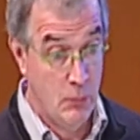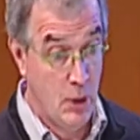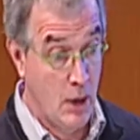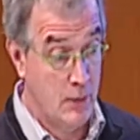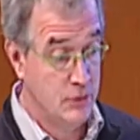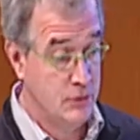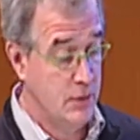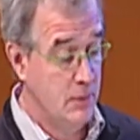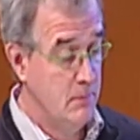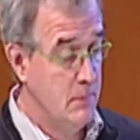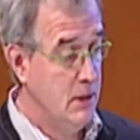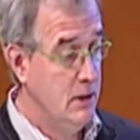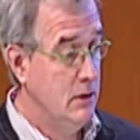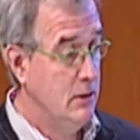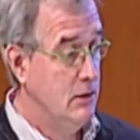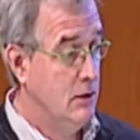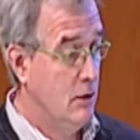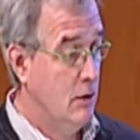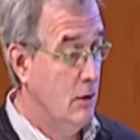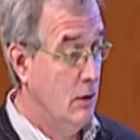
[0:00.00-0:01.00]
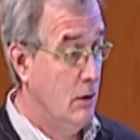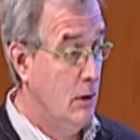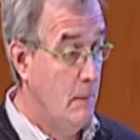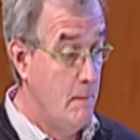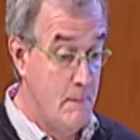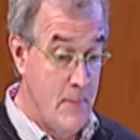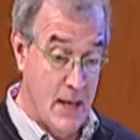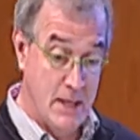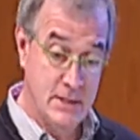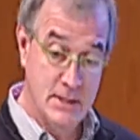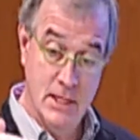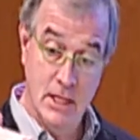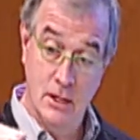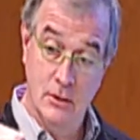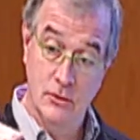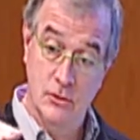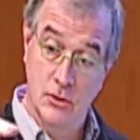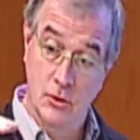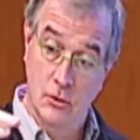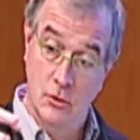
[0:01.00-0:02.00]
uh, submitted the best
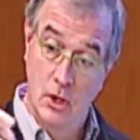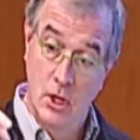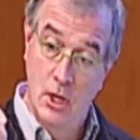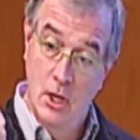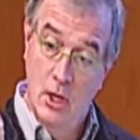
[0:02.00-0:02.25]
answer